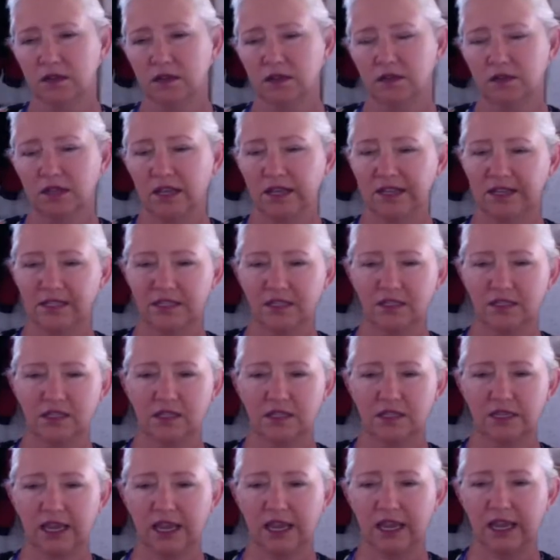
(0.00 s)
Like
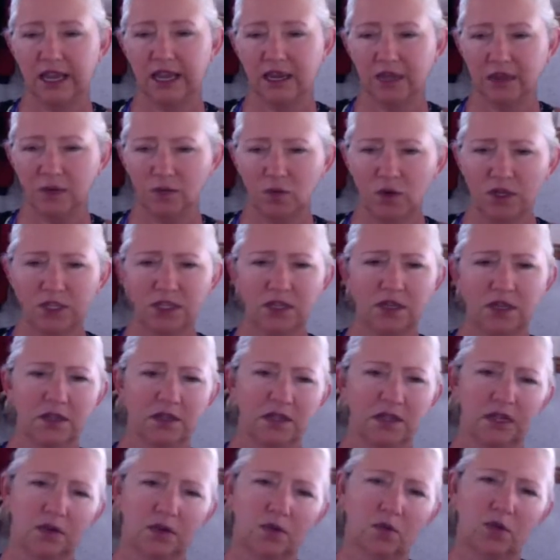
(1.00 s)
today? What
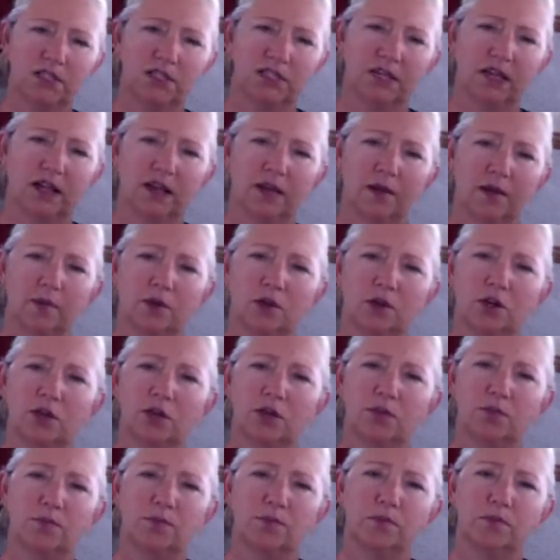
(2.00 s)
time are
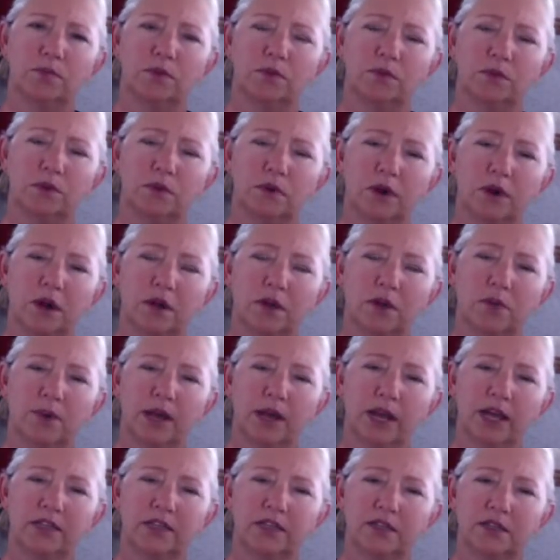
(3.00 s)
you
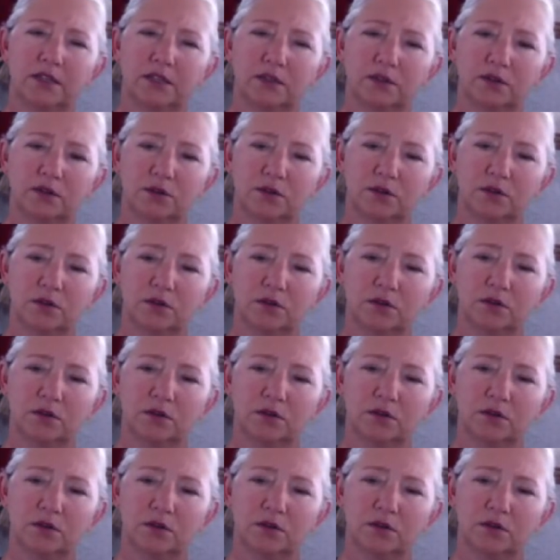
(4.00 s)
passing through?